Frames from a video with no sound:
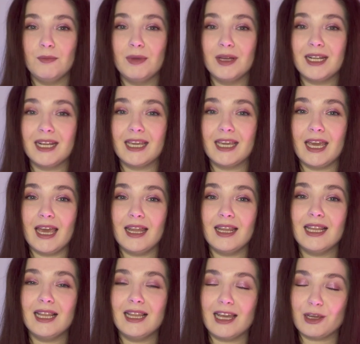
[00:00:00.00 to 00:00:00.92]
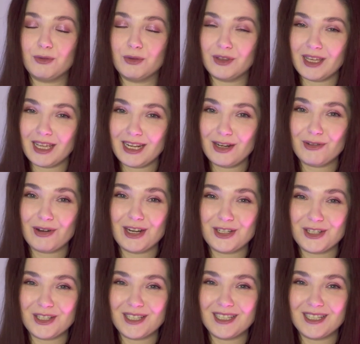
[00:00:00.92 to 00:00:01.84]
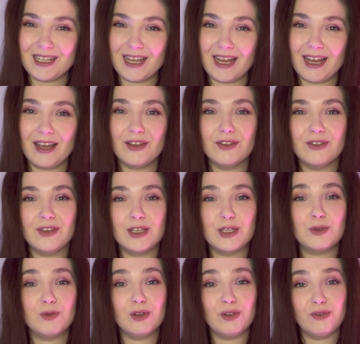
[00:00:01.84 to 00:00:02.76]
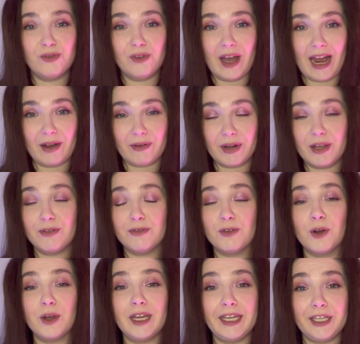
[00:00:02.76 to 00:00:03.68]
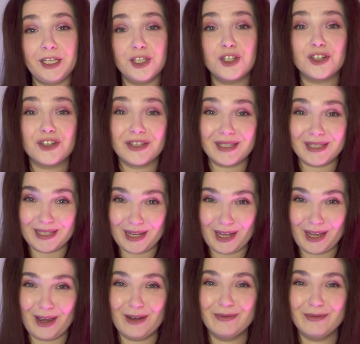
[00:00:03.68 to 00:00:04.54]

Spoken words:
but again, like with any register, this will vary for each singer.